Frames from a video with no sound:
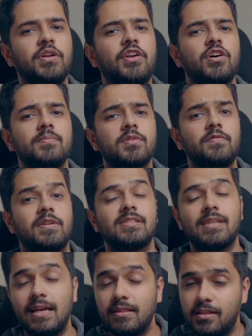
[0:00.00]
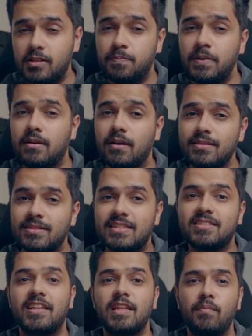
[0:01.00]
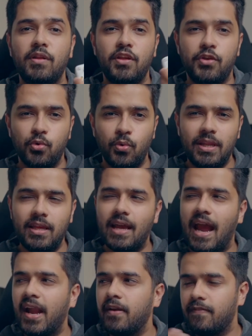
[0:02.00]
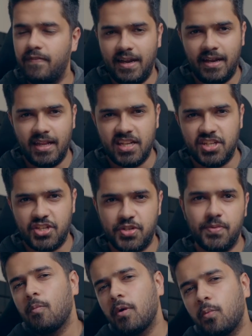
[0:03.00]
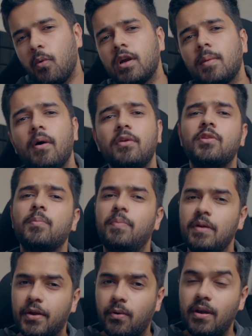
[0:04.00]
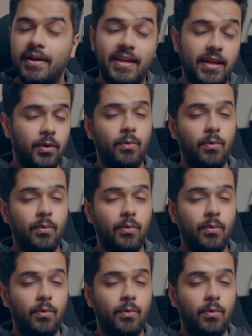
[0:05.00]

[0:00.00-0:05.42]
in terms of design, this speaker is extremely unique and vintage. But what about the build quality?